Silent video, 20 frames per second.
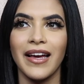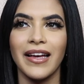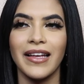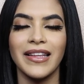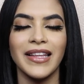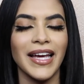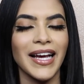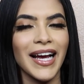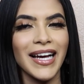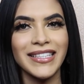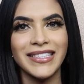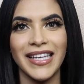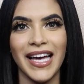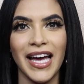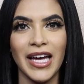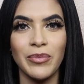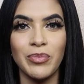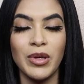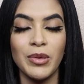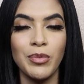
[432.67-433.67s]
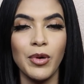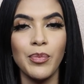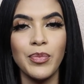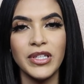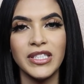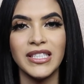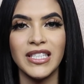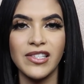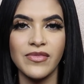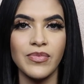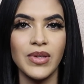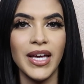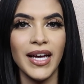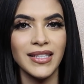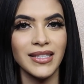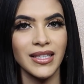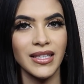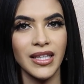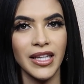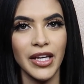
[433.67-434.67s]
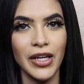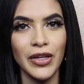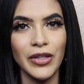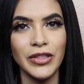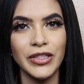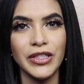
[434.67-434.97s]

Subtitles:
like I said, people perceive me as a Leo,